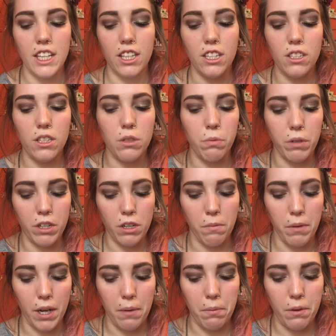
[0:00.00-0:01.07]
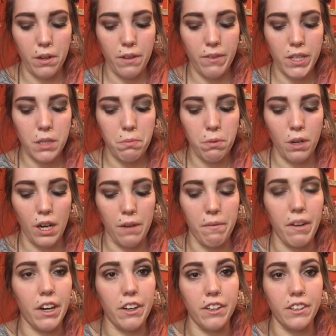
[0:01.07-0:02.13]
This is weird, but I pretty much
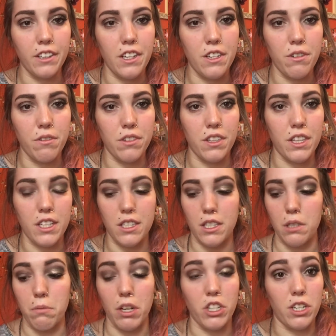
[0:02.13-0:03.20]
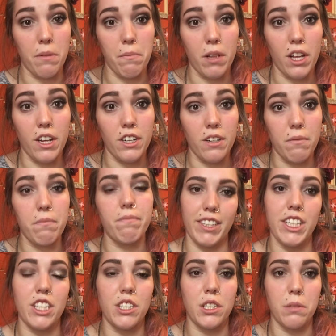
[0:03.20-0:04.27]
primarily use this smudging
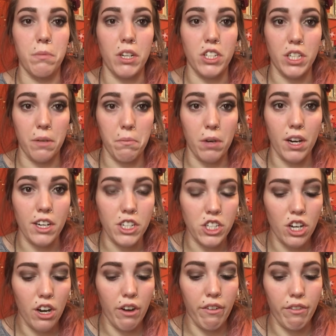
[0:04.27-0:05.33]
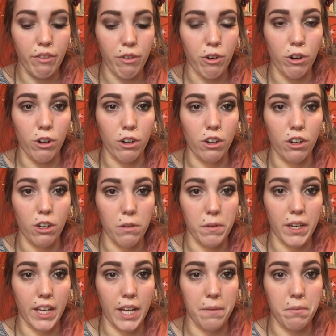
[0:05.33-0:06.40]
brush for
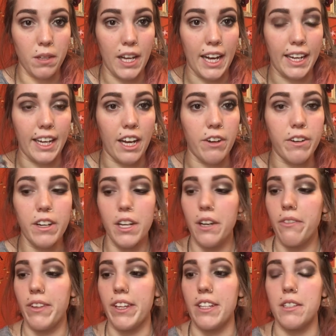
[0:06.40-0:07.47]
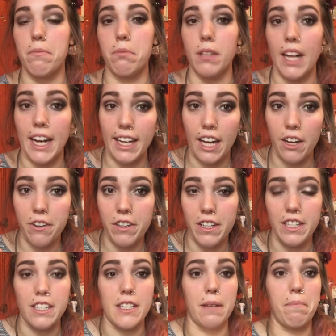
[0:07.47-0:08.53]
Urban Decay Blackout, because Blackout
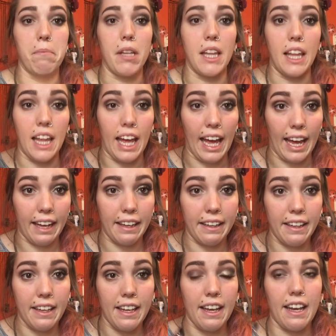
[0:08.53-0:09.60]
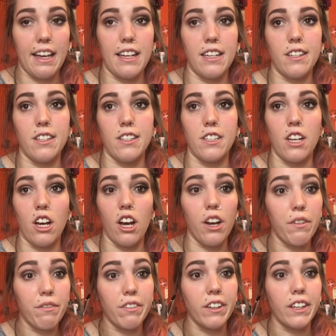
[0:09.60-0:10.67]
is black, and it is
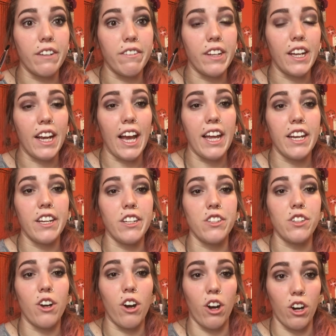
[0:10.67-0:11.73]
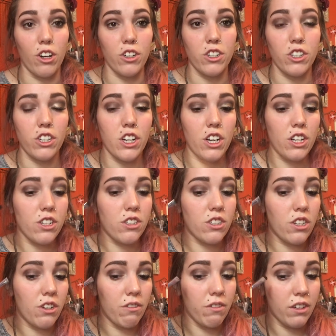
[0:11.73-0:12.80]
unforgiving, and it is harsh.
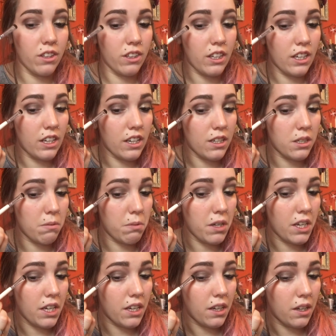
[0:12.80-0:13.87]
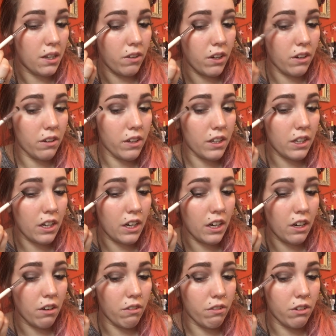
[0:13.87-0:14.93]
So you really need to be very
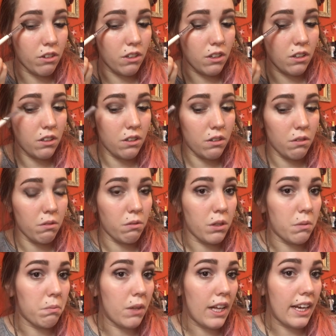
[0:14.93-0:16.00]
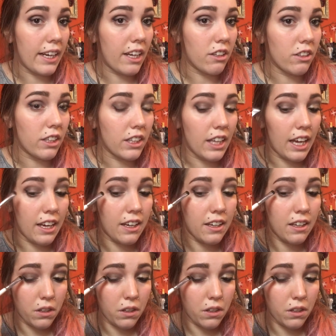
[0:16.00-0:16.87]
careful with Blackout. Look at that.